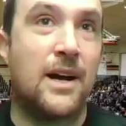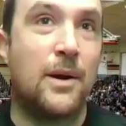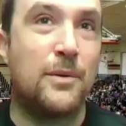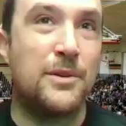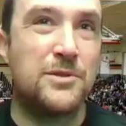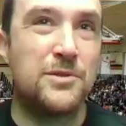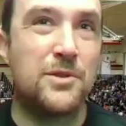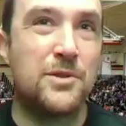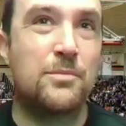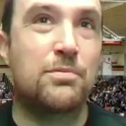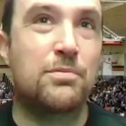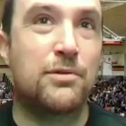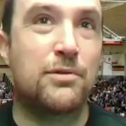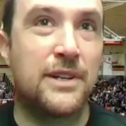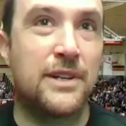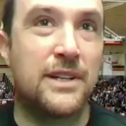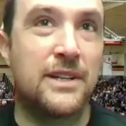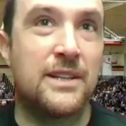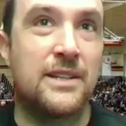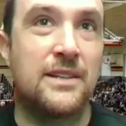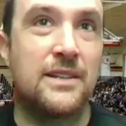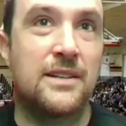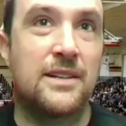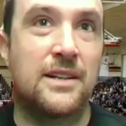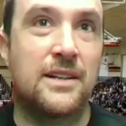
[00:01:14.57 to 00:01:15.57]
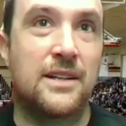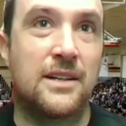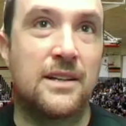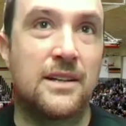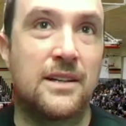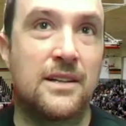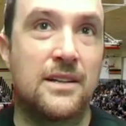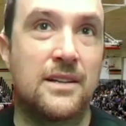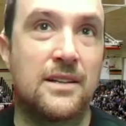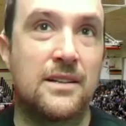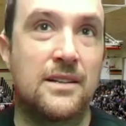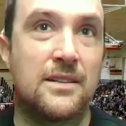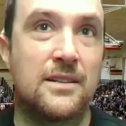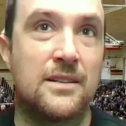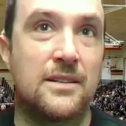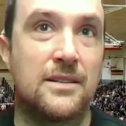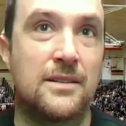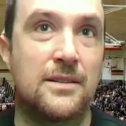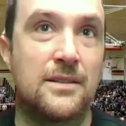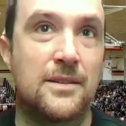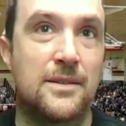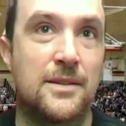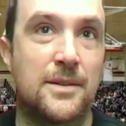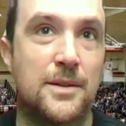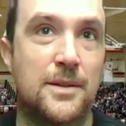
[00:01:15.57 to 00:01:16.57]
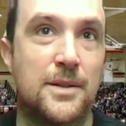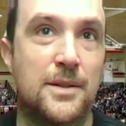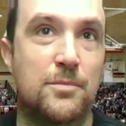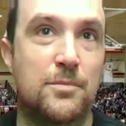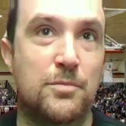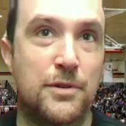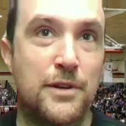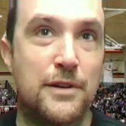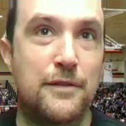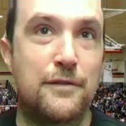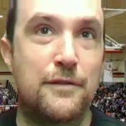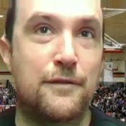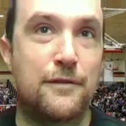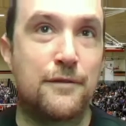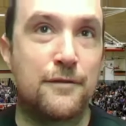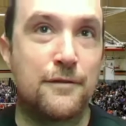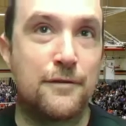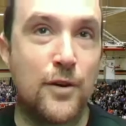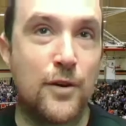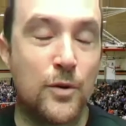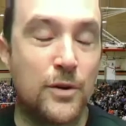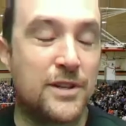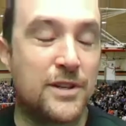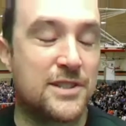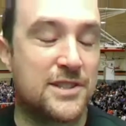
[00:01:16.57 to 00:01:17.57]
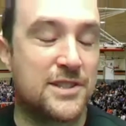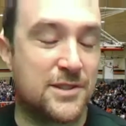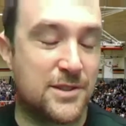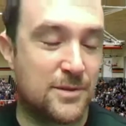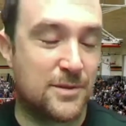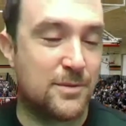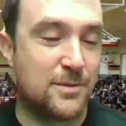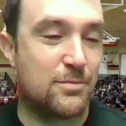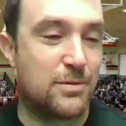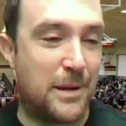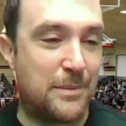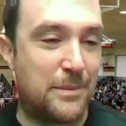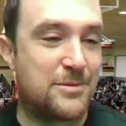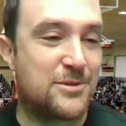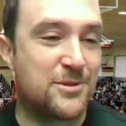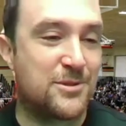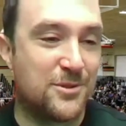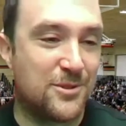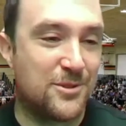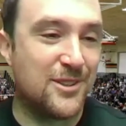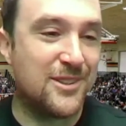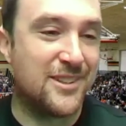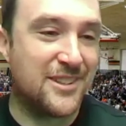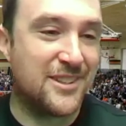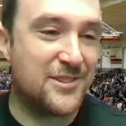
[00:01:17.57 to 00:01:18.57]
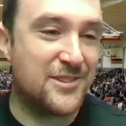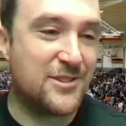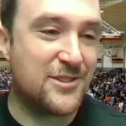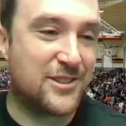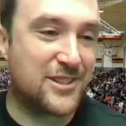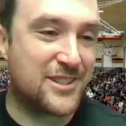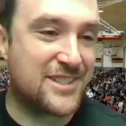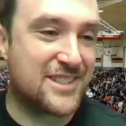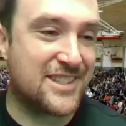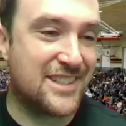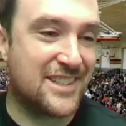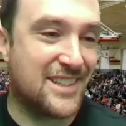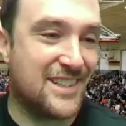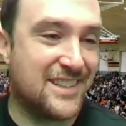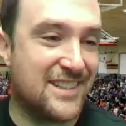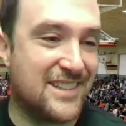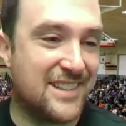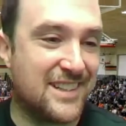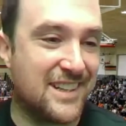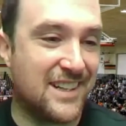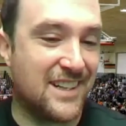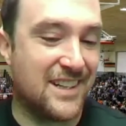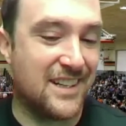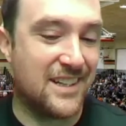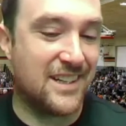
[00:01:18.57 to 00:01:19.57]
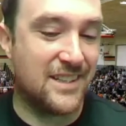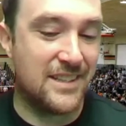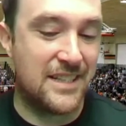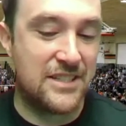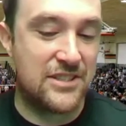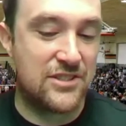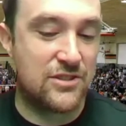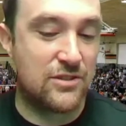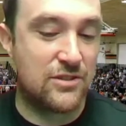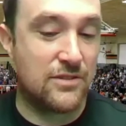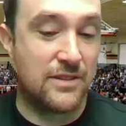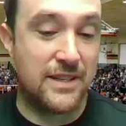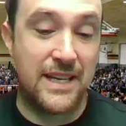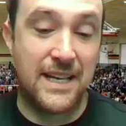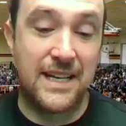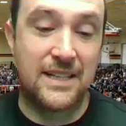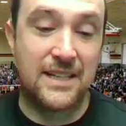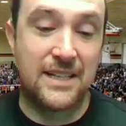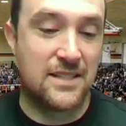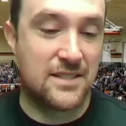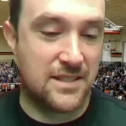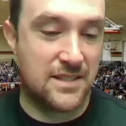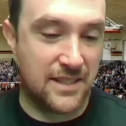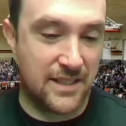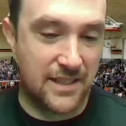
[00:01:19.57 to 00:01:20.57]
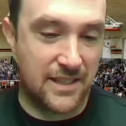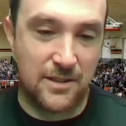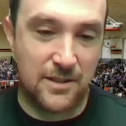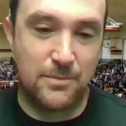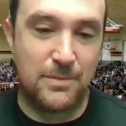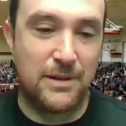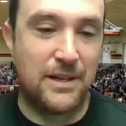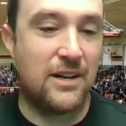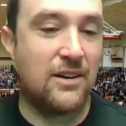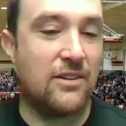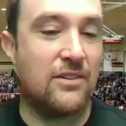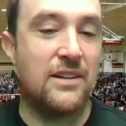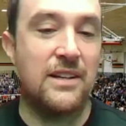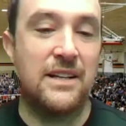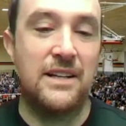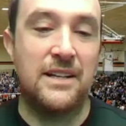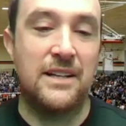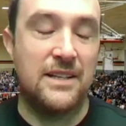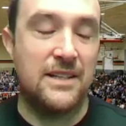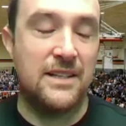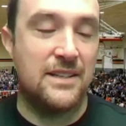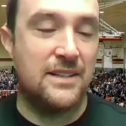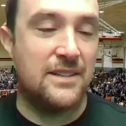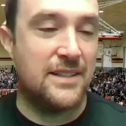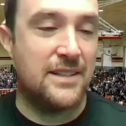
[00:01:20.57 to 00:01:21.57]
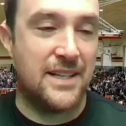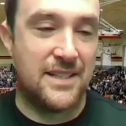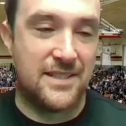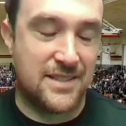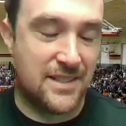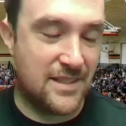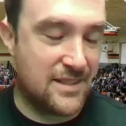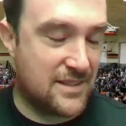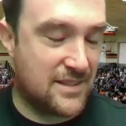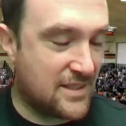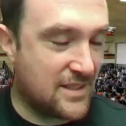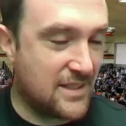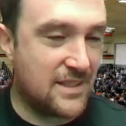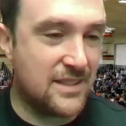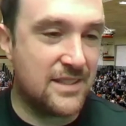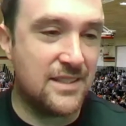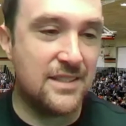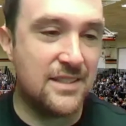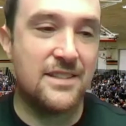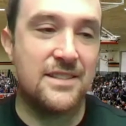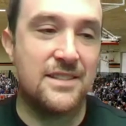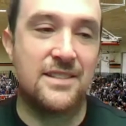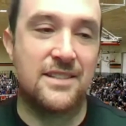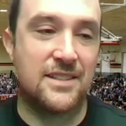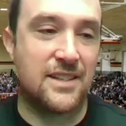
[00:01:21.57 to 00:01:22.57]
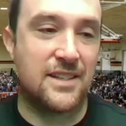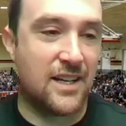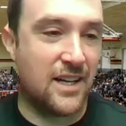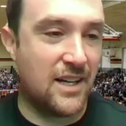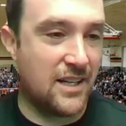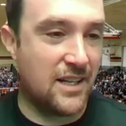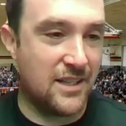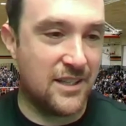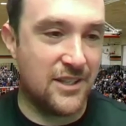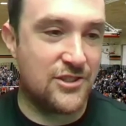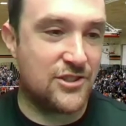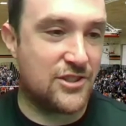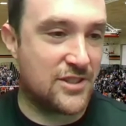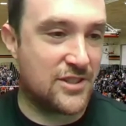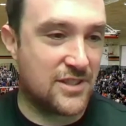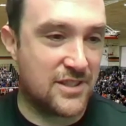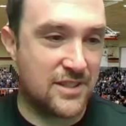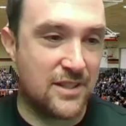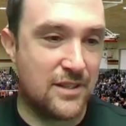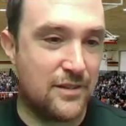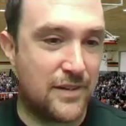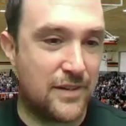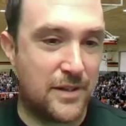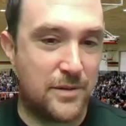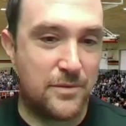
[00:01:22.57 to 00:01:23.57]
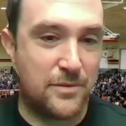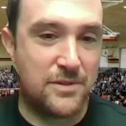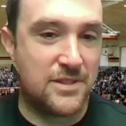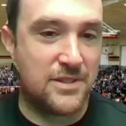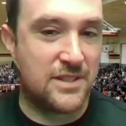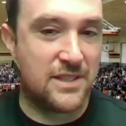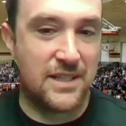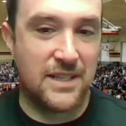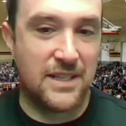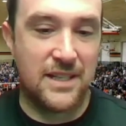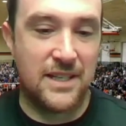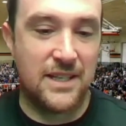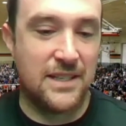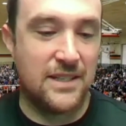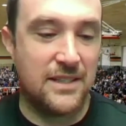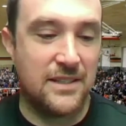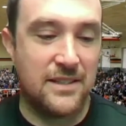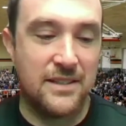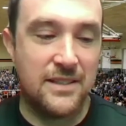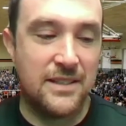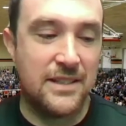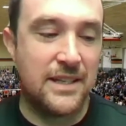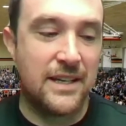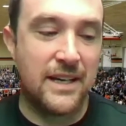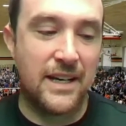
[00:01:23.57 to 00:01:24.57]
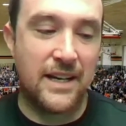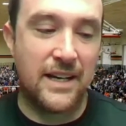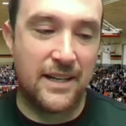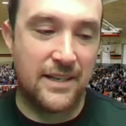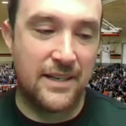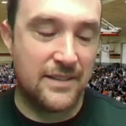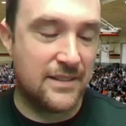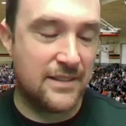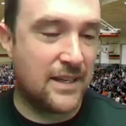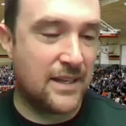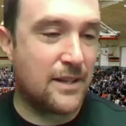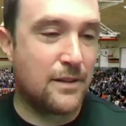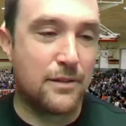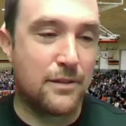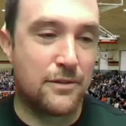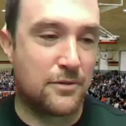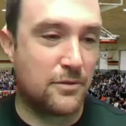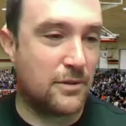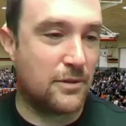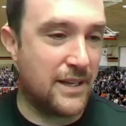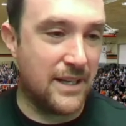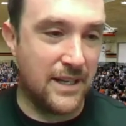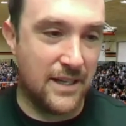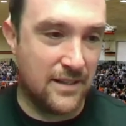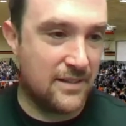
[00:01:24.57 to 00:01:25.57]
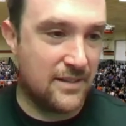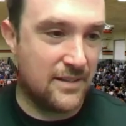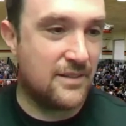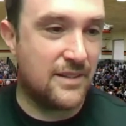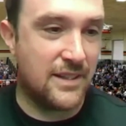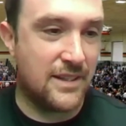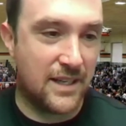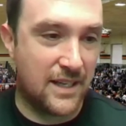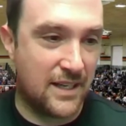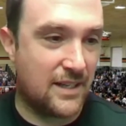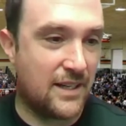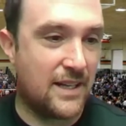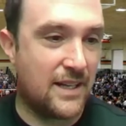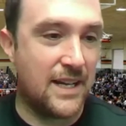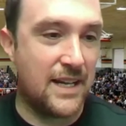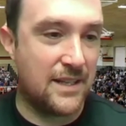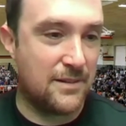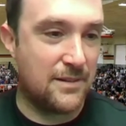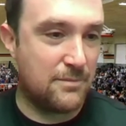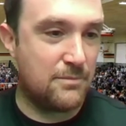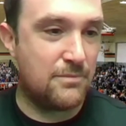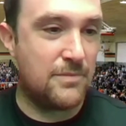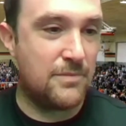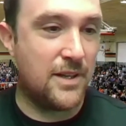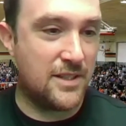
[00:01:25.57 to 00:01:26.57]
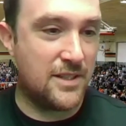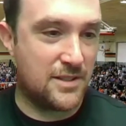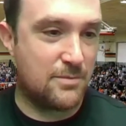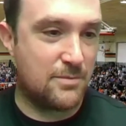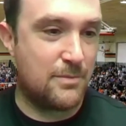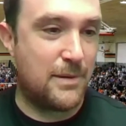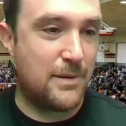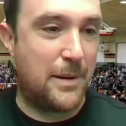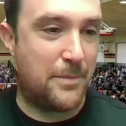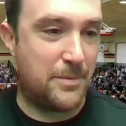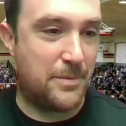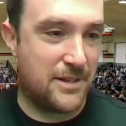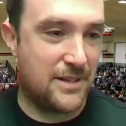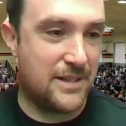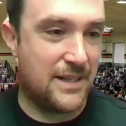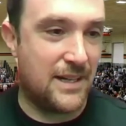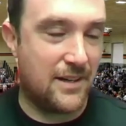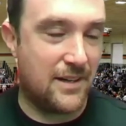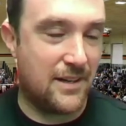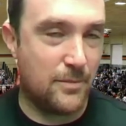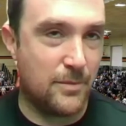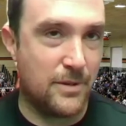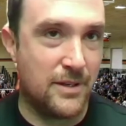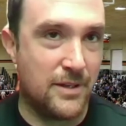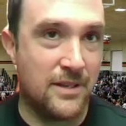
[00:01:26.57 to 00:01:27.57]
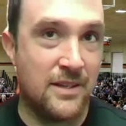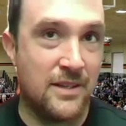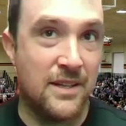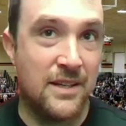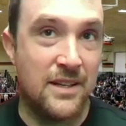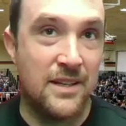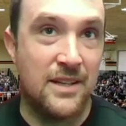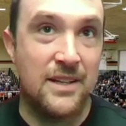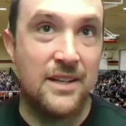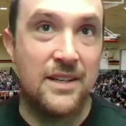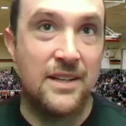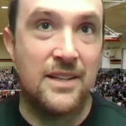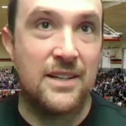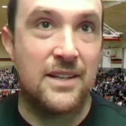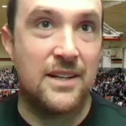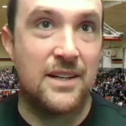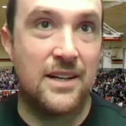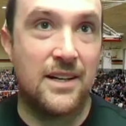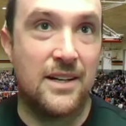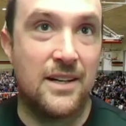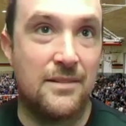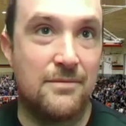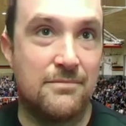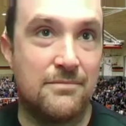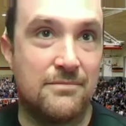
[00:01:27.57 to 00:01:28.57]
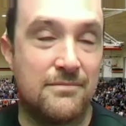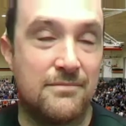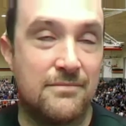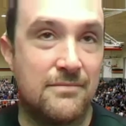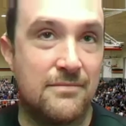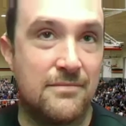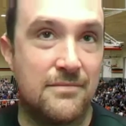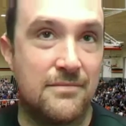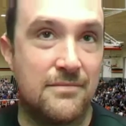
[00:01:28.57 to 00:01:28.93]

I went to a pretty uh, pretty focused uh, prep school in New York City, uh, and so they had us thinking about SATs and college and stuff. I would say, yeah, ninth grade they kind of had us mapping it out. I mean. Um,